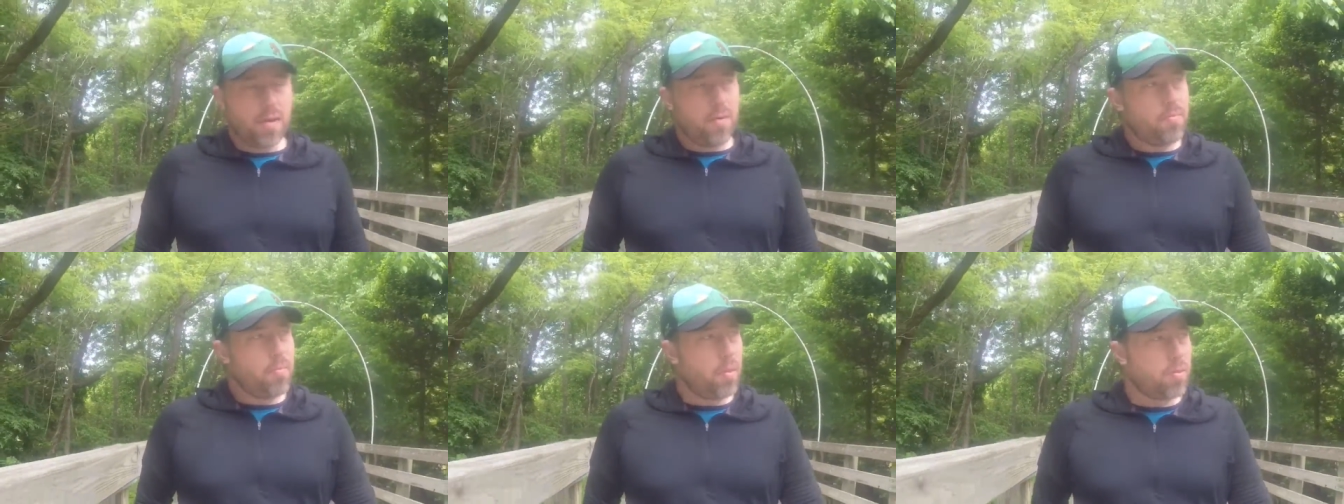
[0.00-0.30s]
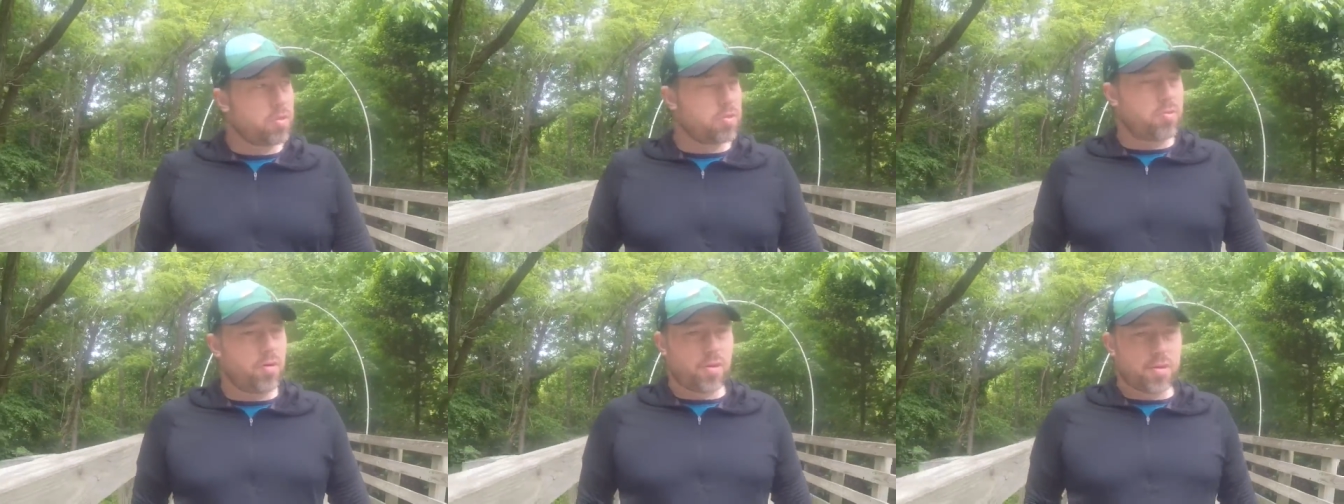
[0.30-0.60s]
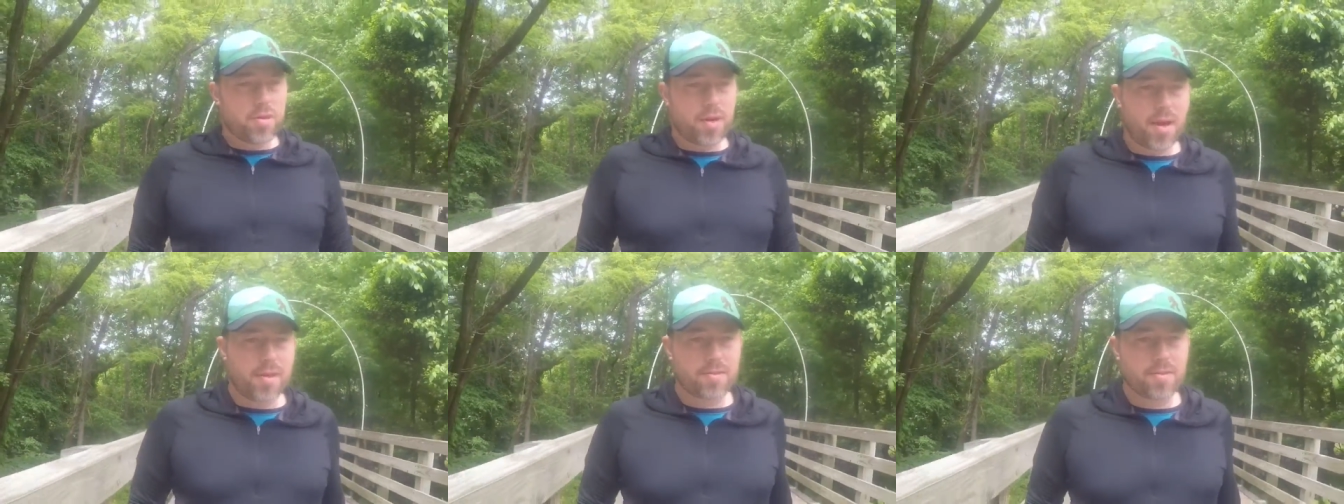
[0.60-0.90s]
Most trail
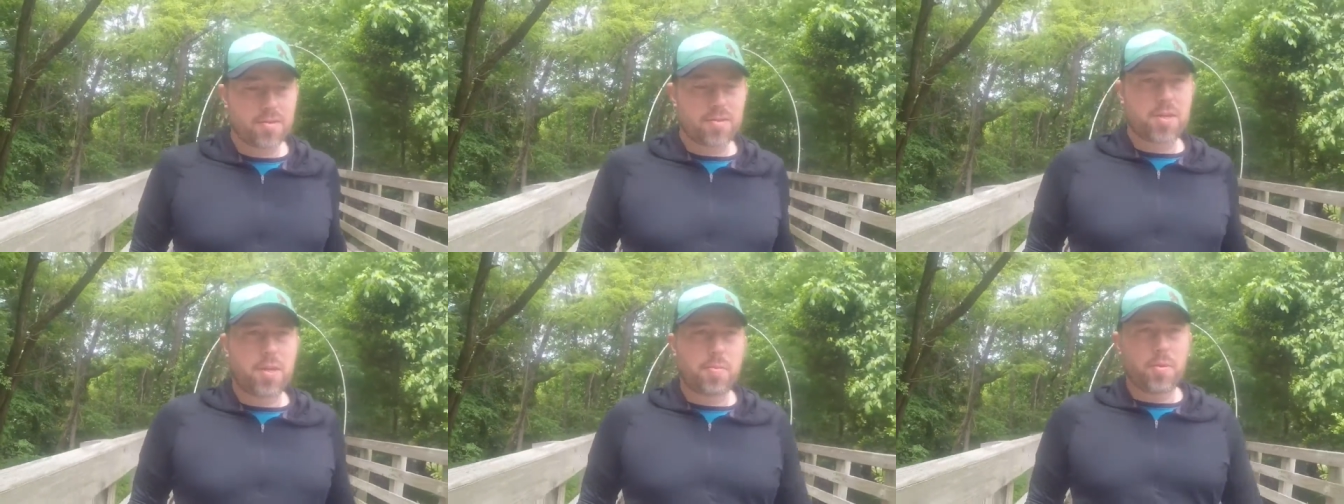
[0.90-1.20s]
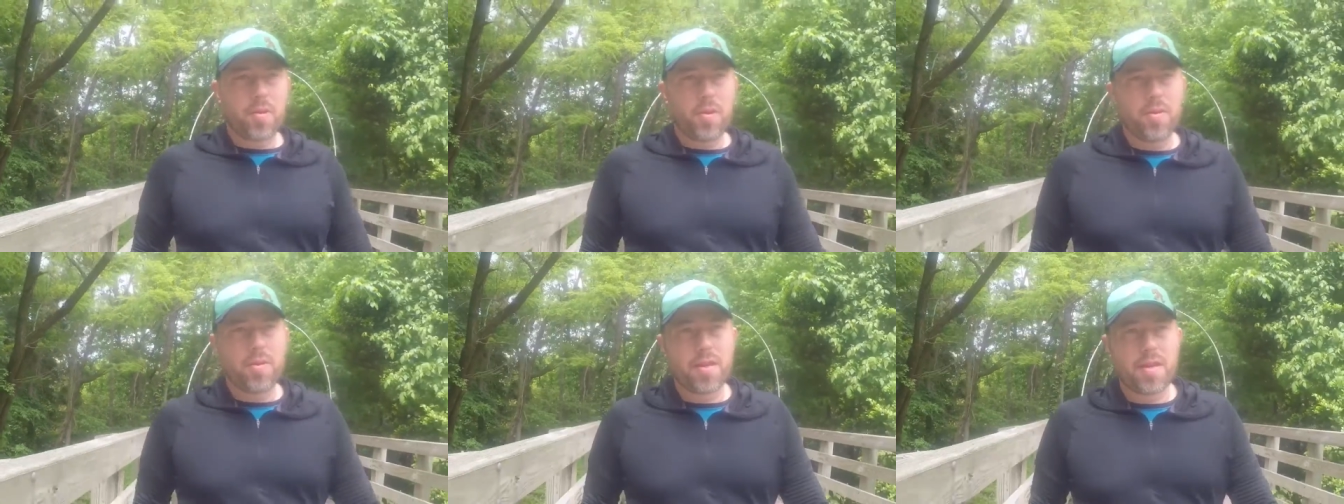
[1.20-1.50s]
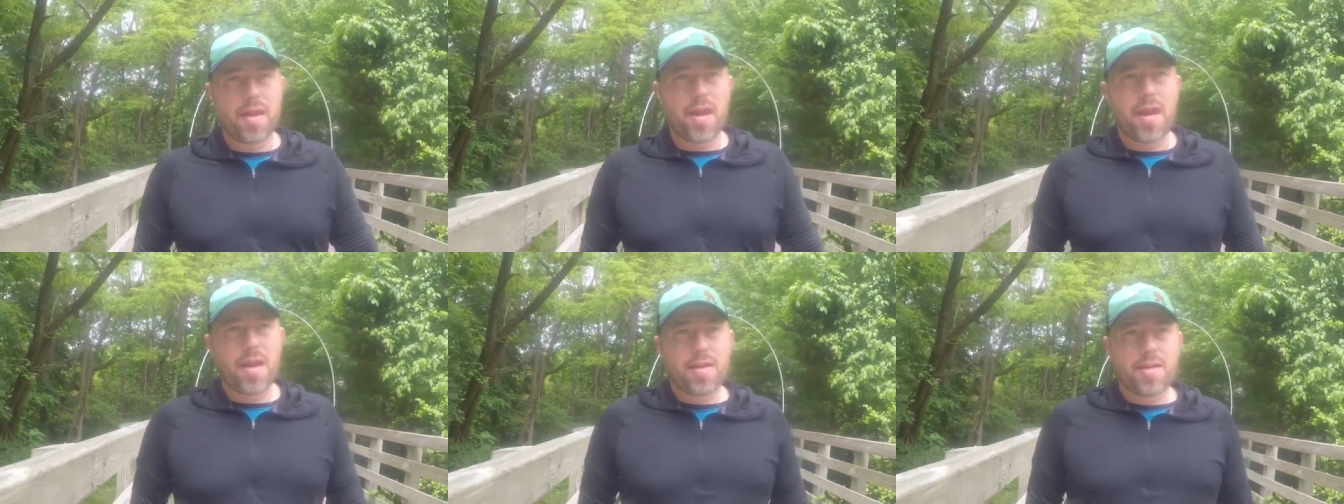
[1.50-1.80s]
towns are somewhere in the
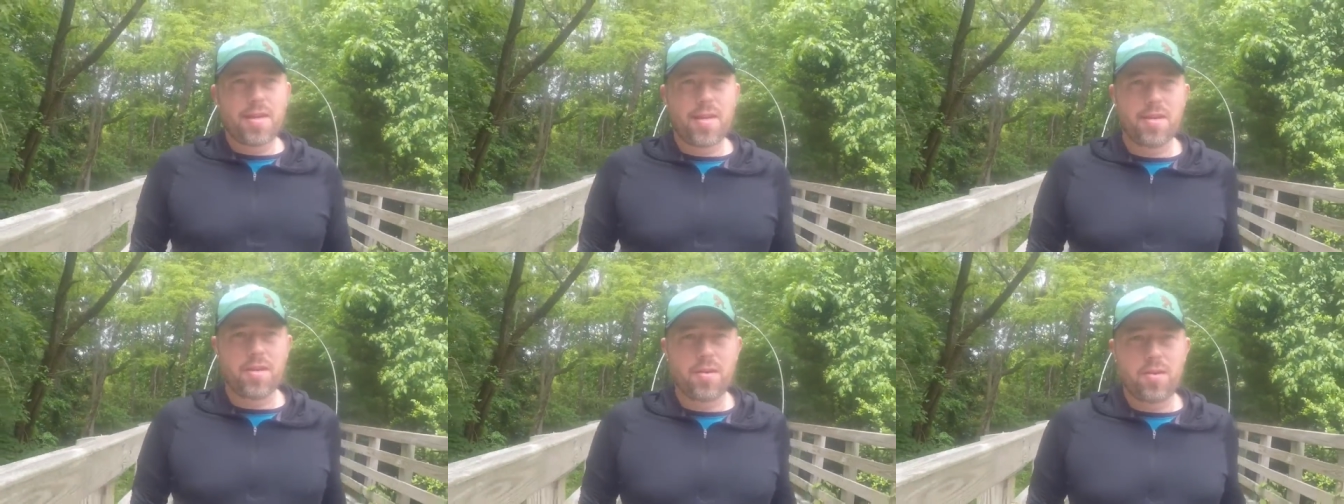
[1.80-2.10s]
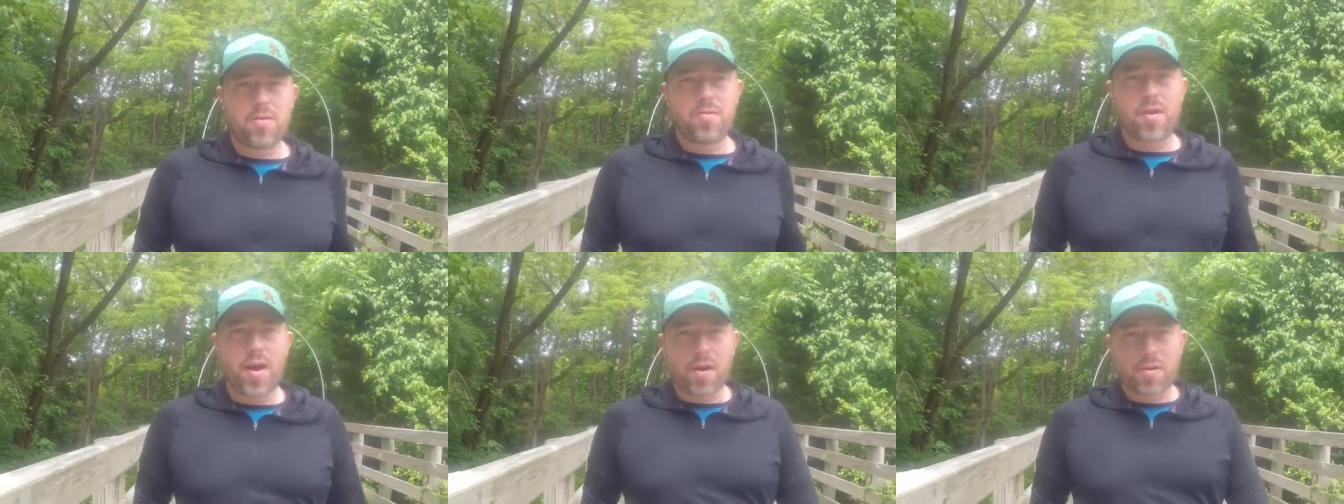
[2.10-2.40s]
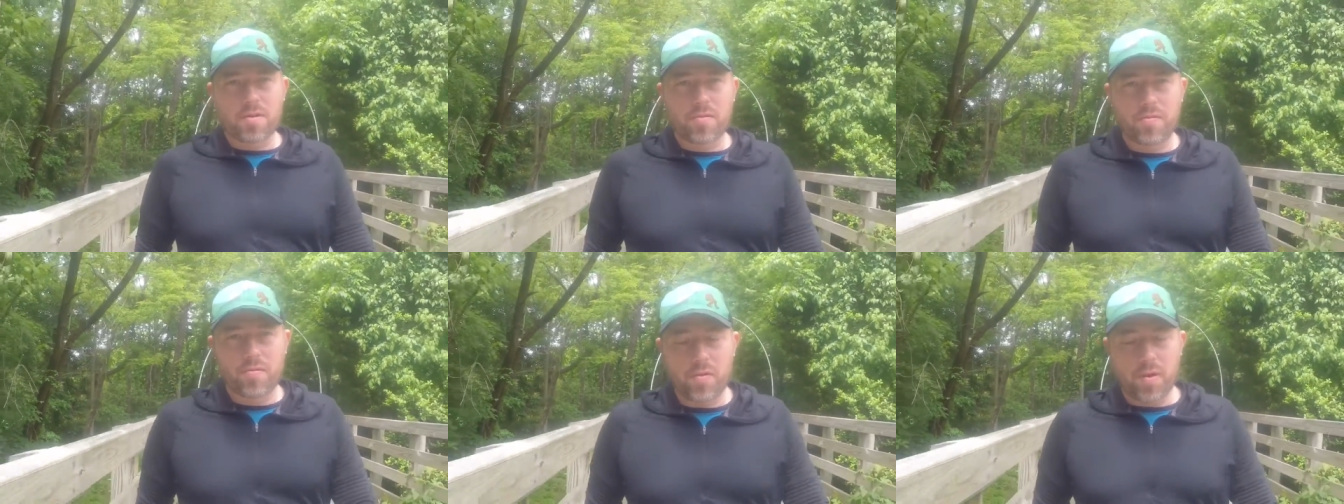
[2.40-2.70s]
18 to
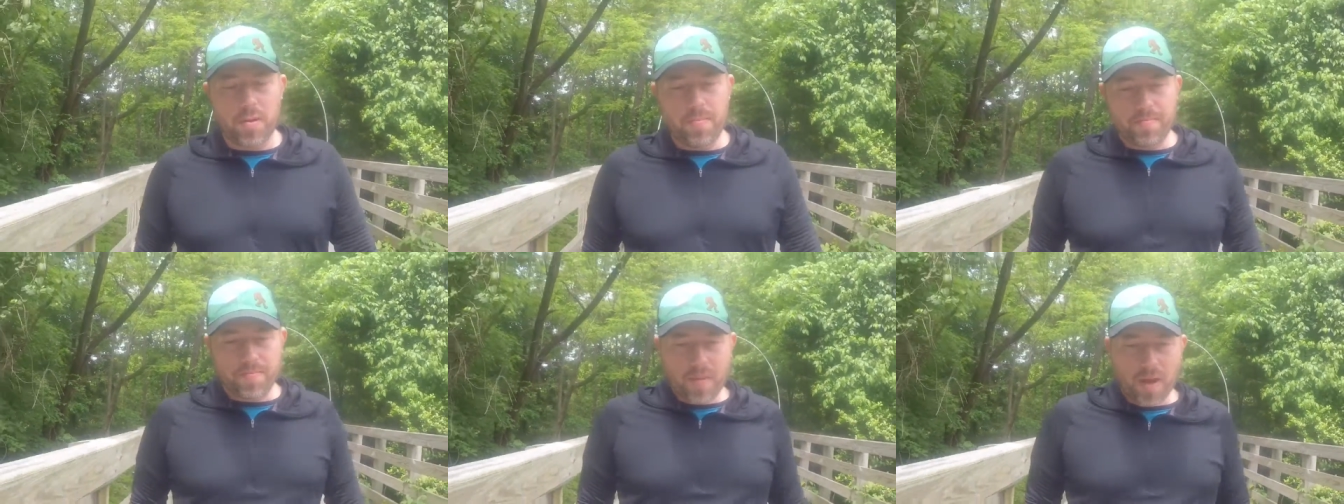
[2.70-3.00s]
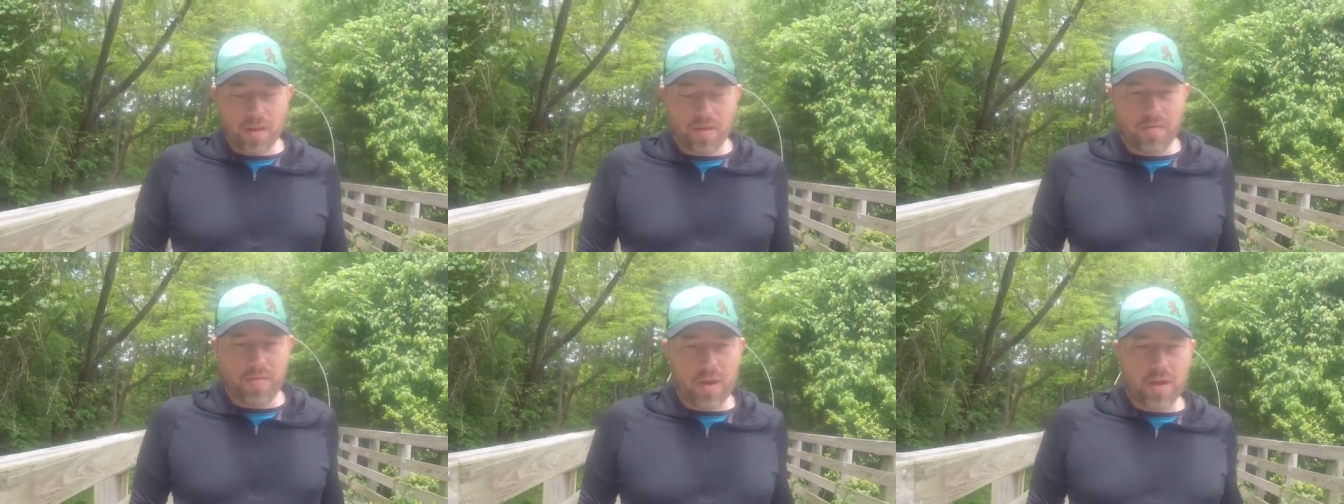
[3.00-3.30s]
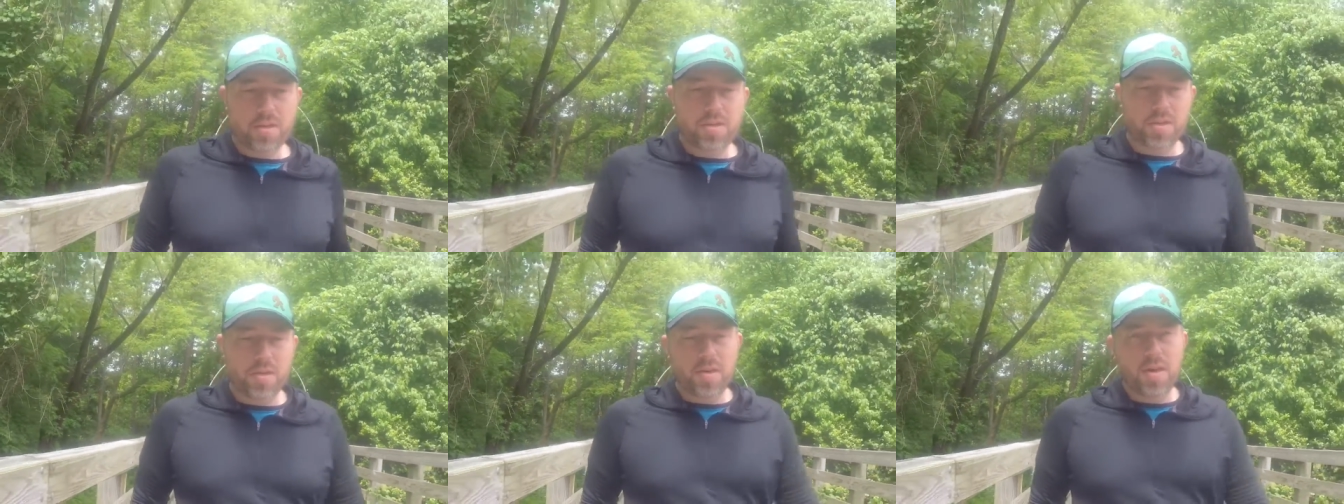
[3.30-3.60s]
2,000 foot
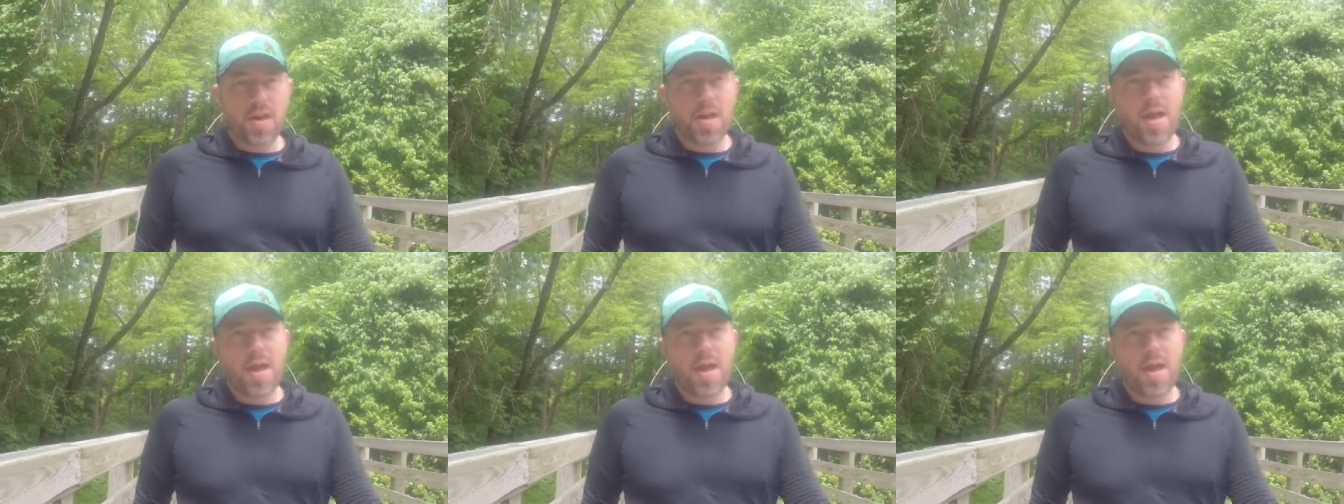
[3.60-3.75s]
elevation,